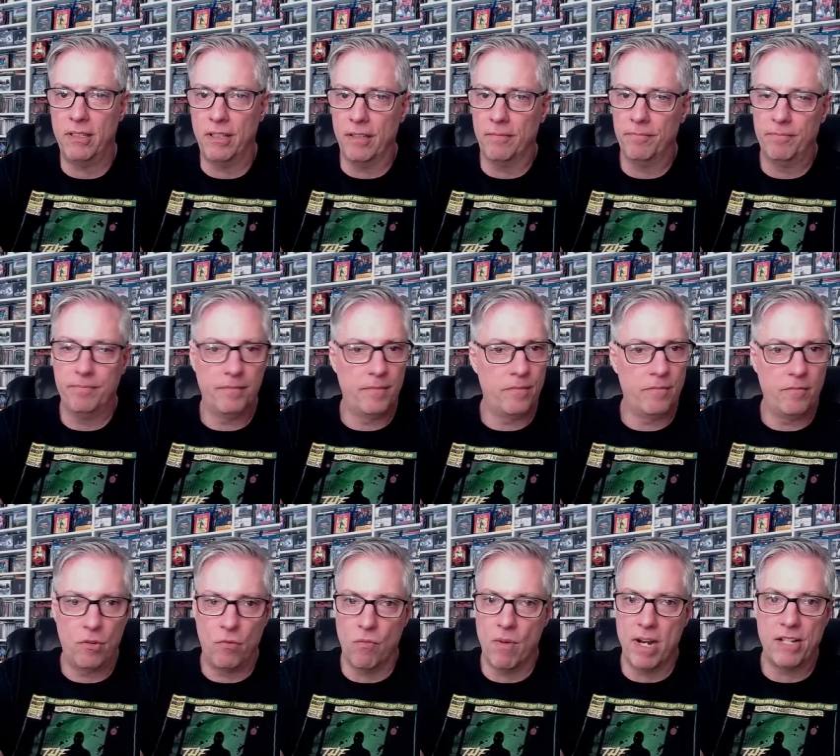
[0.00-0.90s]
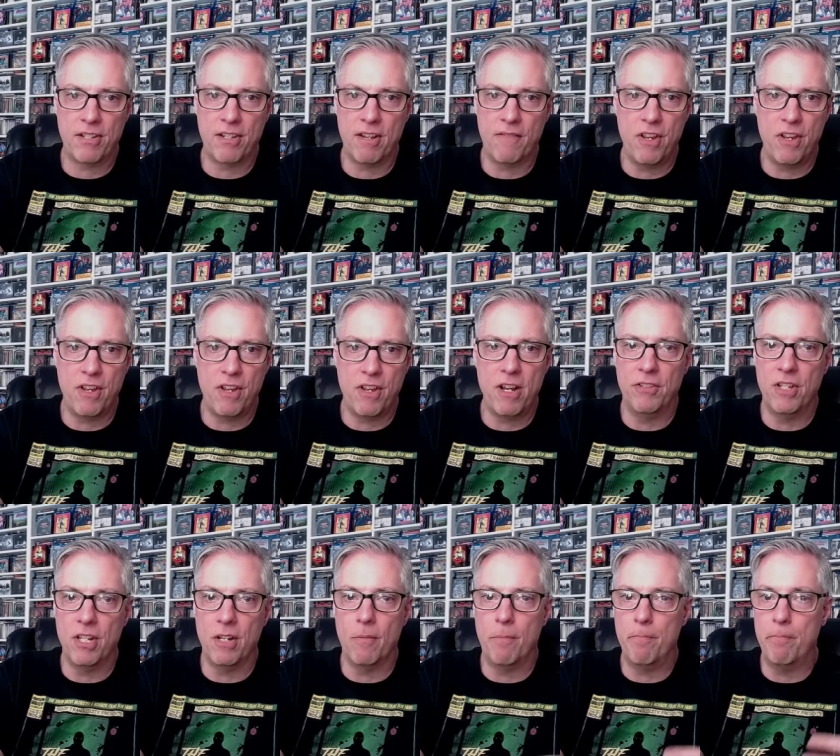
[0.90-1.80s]
And great stuff there. He
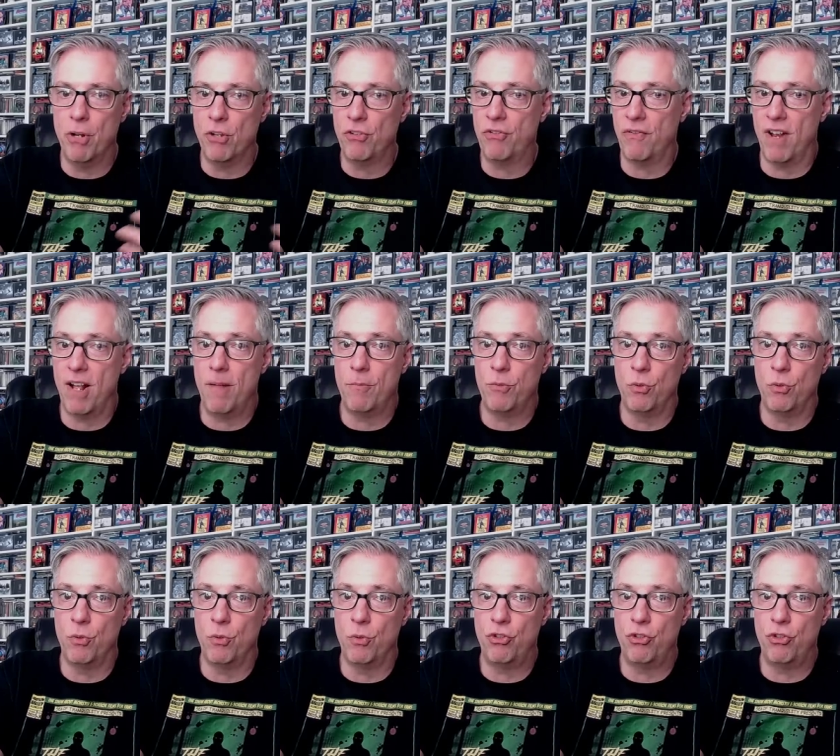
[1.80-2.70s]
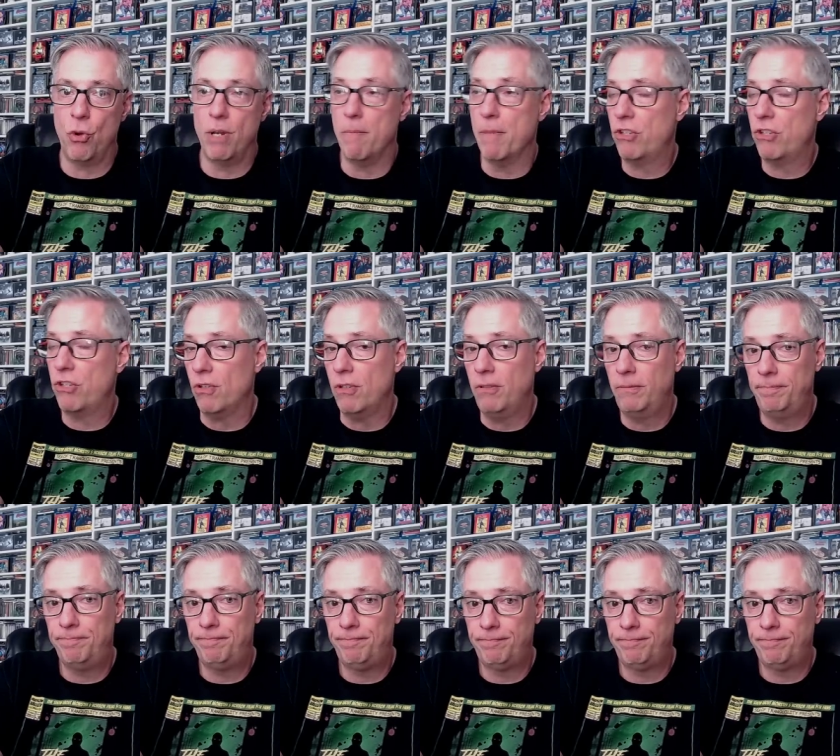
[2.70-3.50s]
did a bunch of albums with Joni Mitchell